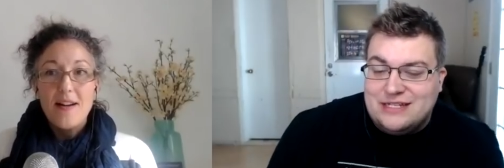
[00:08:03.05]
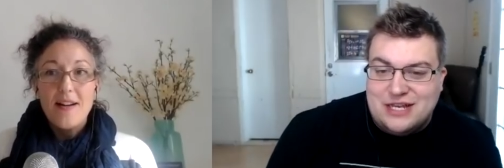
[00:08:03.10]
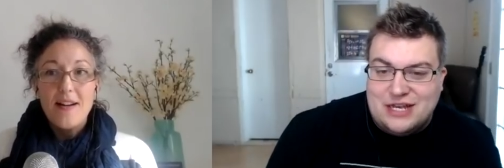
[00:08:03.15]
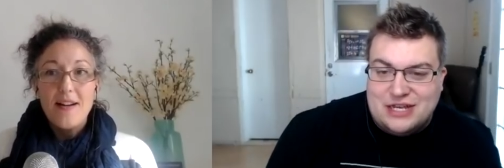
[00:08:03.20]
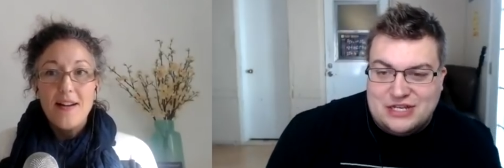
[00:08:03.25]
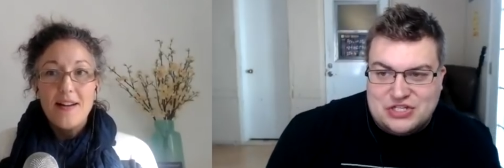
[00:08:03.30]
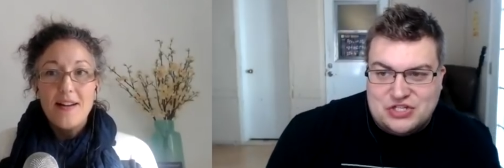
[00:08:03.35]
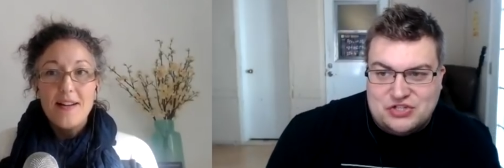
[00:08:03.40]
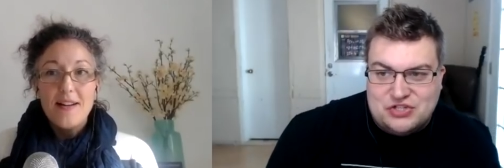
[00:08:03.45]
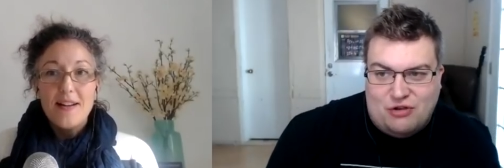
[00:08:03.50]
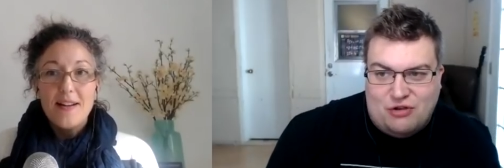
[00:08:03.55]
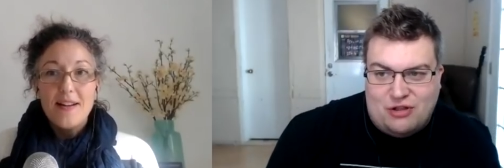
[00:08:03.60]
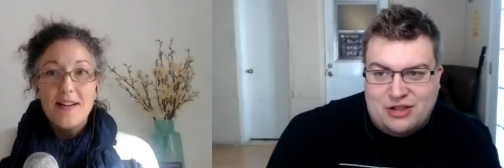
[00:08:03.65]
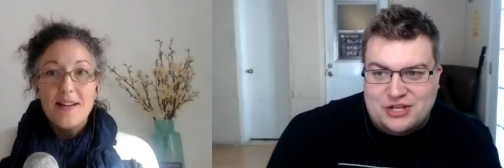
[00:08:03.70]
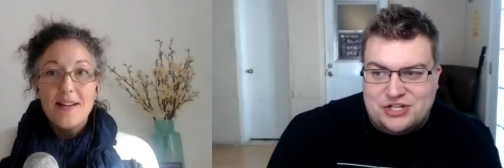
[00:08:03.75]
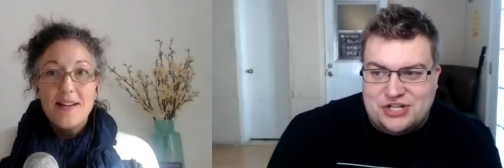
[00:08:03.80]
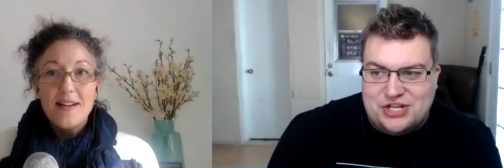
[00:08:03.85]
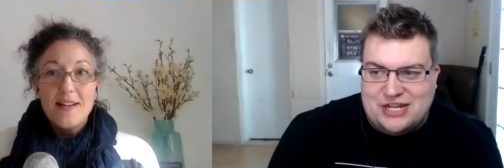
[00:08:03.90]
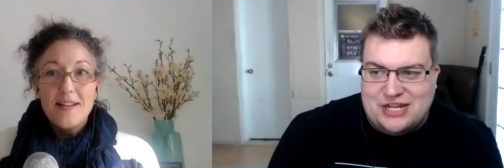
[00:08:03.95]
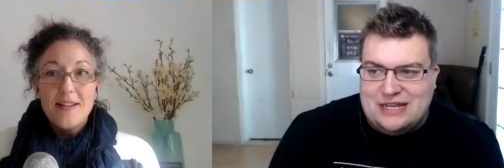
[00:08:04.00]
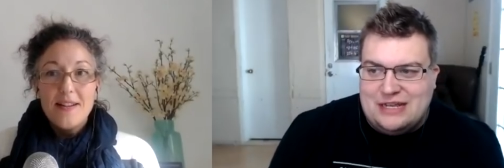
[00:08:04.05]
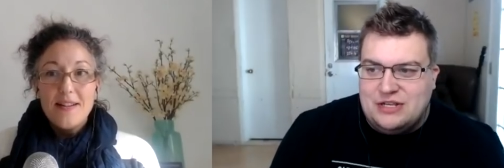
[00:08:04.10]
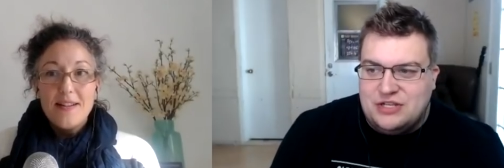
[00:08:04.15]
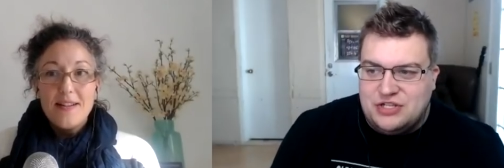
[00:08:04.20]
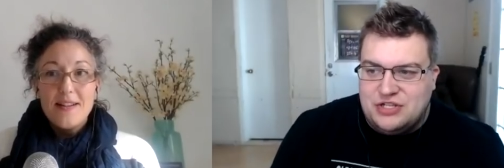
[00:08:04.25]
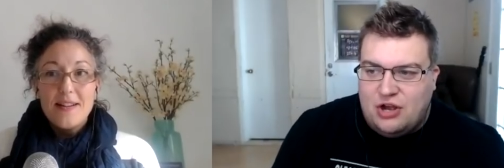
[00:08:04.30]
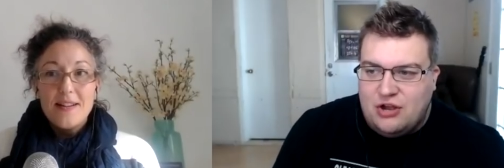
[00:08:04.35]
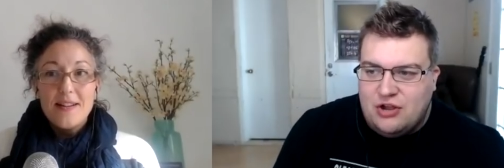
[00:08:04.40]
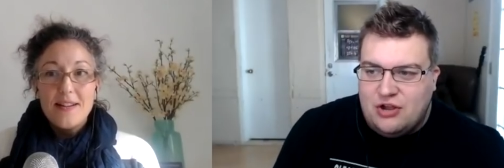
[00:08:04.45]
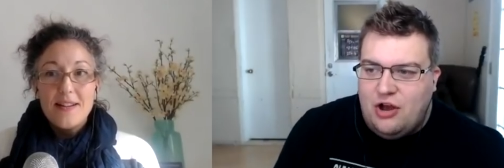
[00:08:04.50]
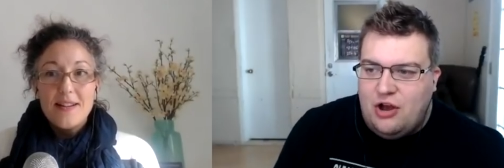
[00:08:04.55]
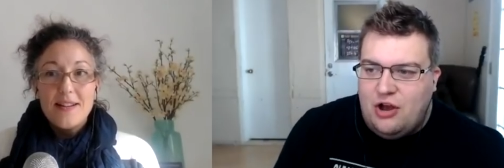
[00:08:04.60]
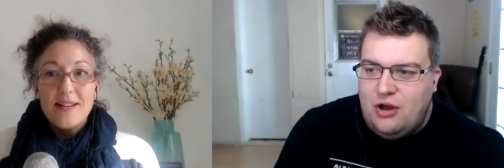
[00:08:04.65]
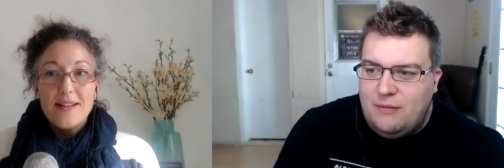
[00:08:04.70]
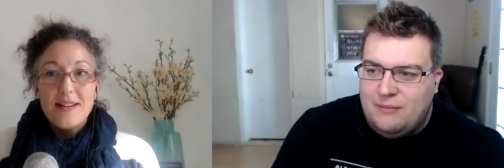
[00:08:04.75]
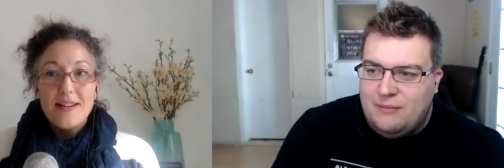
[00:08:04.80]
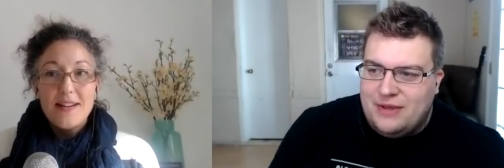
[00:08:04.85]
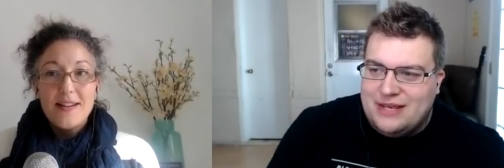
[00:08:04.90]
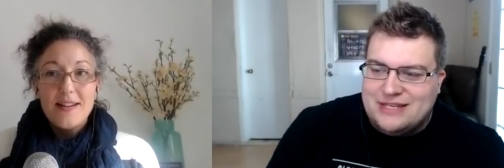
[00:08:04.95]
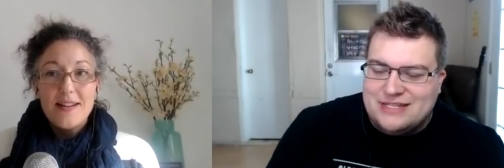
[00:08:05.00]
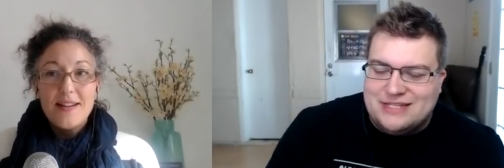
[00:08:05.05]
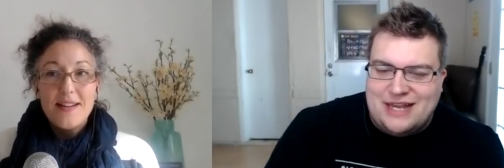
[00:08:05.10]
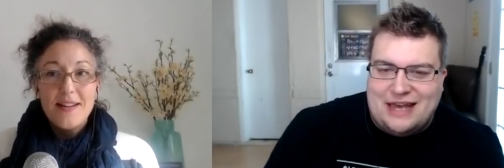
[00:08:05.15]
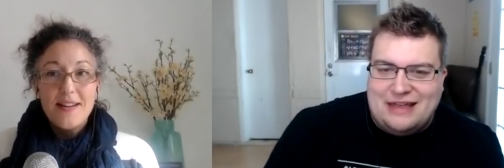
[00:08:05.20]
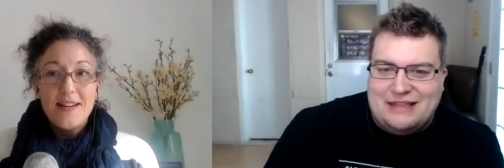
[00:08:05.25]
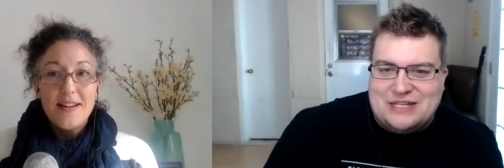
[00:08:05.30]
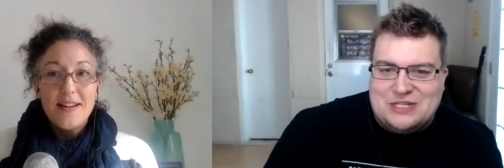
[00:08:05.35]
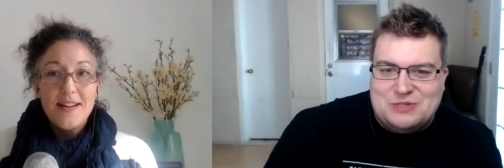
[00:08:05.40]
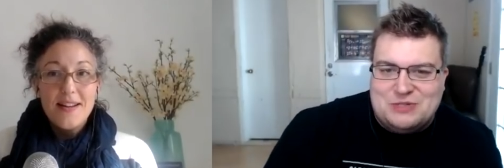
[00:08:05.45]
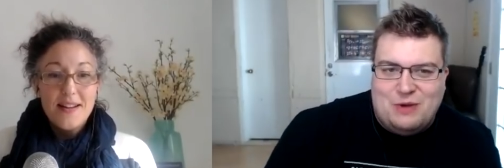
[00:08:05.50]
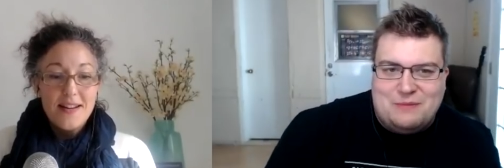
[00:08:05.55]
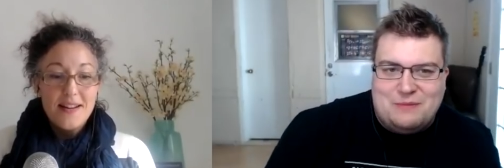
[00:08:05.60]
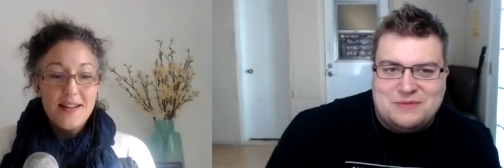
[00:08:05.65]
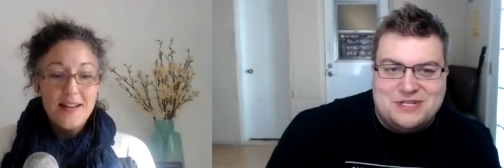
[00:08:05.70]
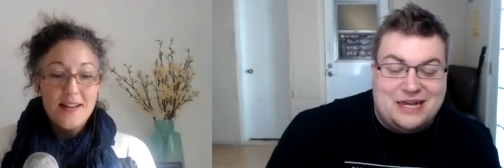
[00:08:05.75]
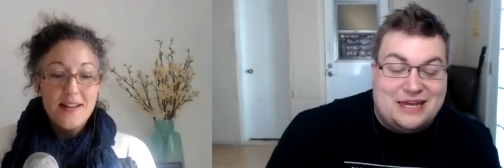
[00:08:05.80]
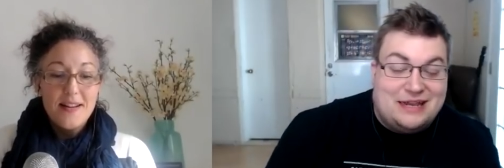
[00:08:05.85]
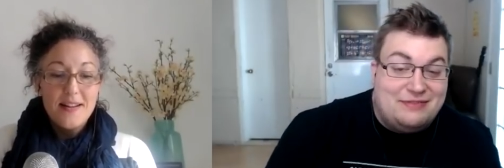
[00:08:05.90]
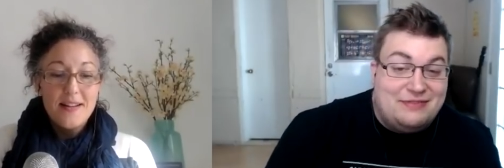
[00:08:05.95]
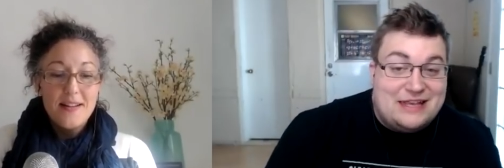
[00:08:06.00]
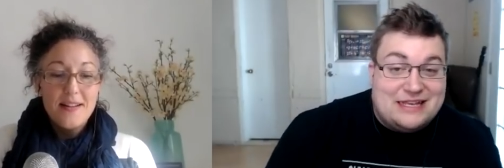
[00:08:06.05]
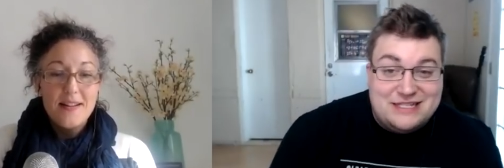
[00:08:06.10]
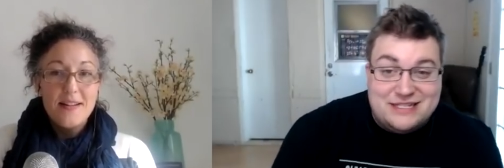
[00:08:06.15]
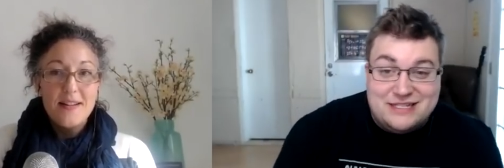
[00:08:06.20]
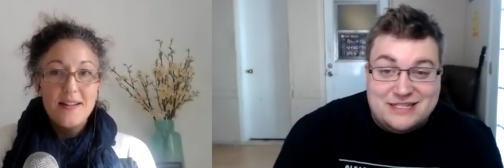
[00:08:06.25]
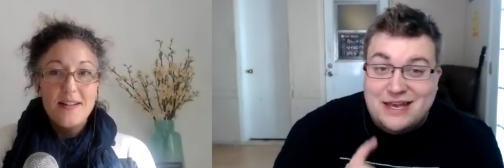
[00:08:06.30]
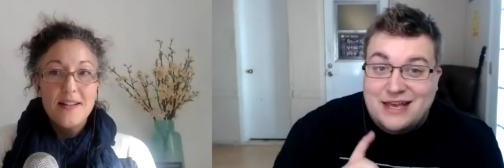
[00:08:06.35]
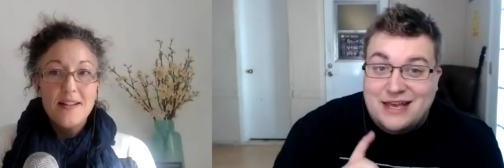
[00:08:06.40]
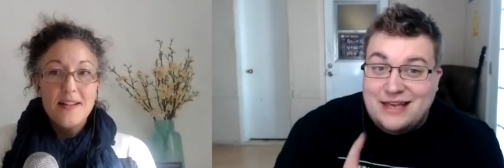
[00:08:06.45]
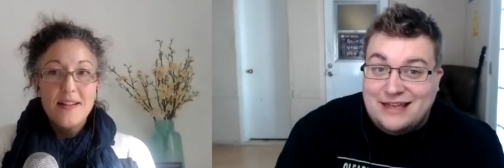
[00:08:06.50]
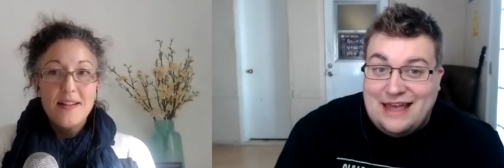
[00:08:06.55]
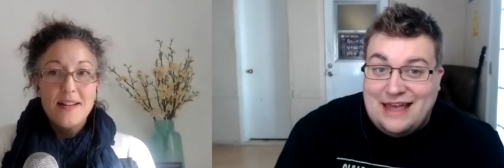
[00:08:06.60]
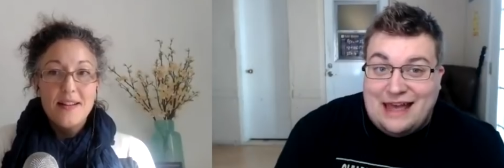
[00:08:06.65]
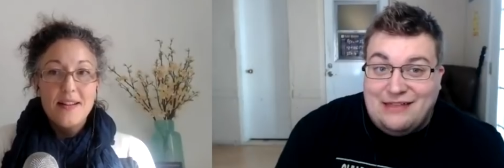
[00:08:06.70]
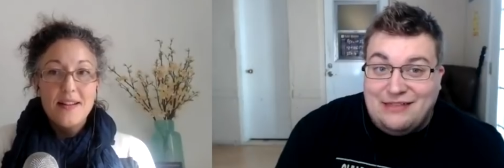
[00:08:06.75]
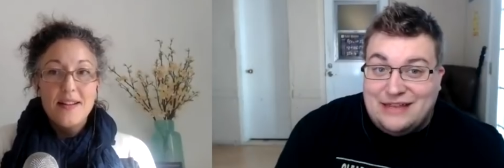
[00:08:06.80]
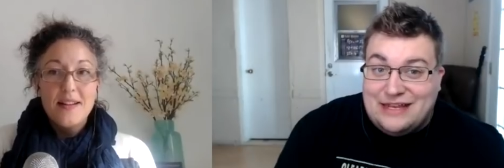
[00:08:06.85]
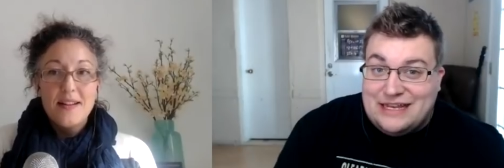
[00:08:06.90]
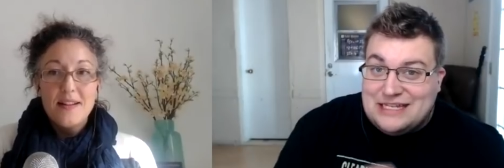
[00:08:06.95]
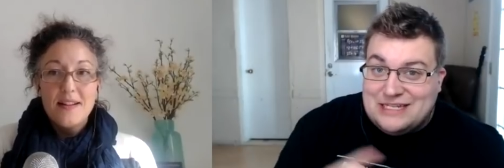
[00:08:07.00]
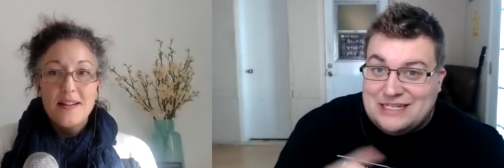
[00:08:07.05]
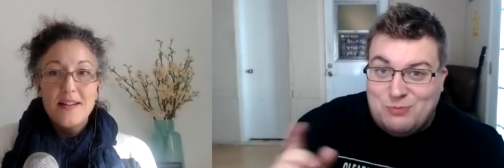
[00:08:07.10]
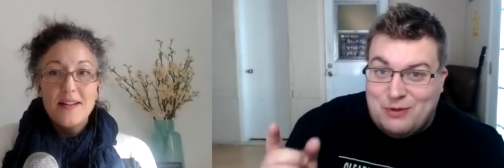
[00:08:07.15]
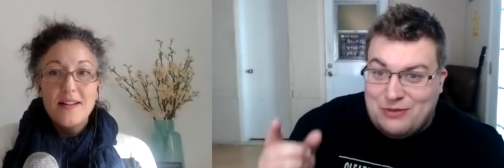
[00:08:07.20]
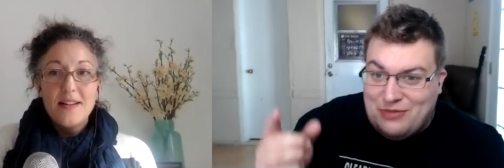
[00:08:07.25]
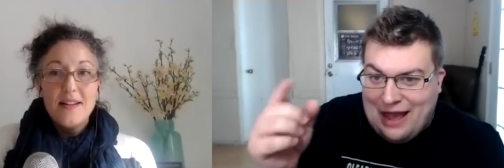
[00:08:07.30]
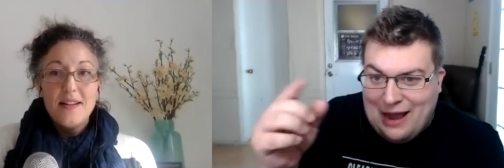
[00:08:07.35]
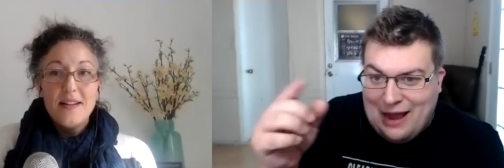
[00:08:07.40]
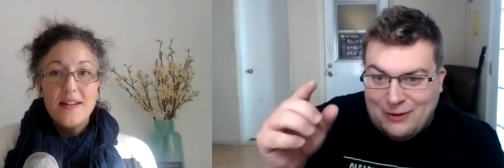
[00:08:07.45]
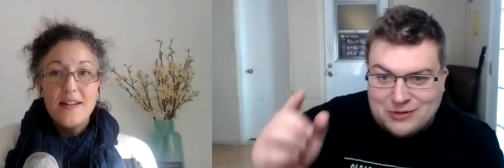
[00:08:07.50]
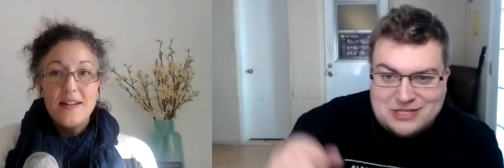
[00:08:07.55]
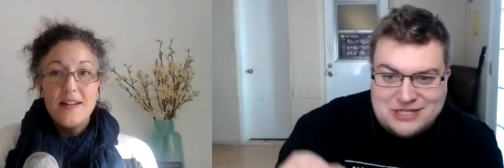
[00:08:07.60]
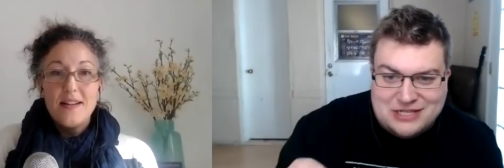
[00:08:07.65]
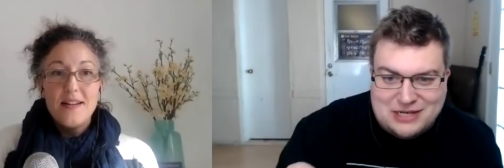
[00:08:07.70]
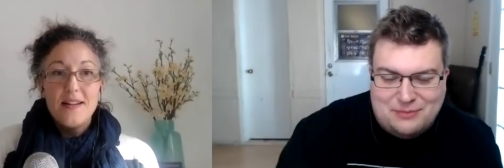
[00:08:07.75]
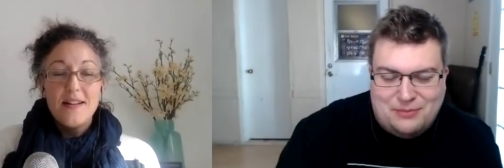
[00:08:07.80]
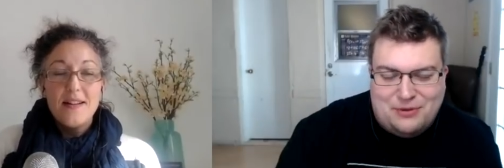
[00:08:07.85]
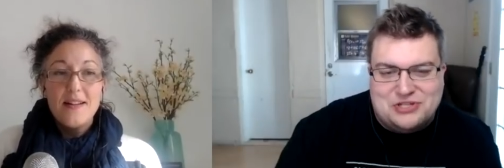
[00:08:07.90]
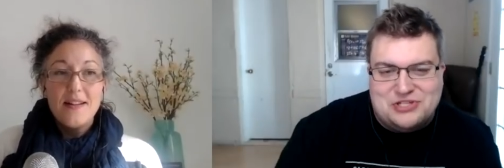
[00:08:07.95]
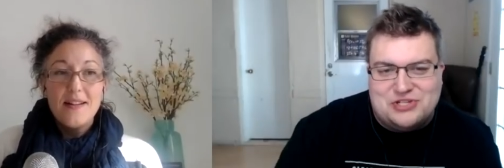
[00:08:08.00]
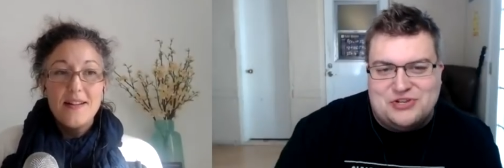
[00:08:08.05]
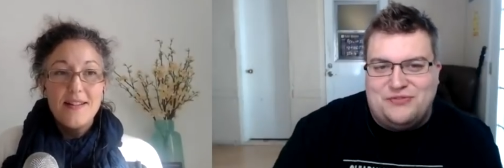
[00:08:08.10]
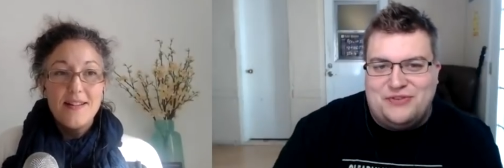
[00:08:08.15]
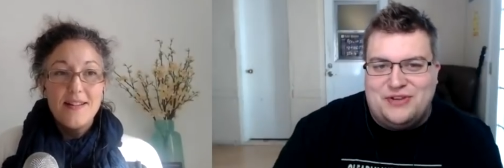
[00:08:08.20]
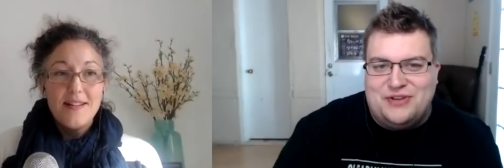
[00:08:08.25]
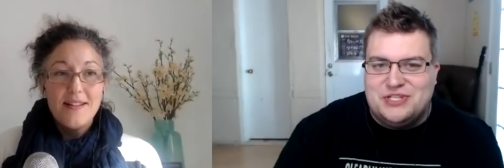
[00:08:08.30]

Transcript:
Speaker 1: astrology.com is Kelly's website, and that's Kelly's without an apostrophe.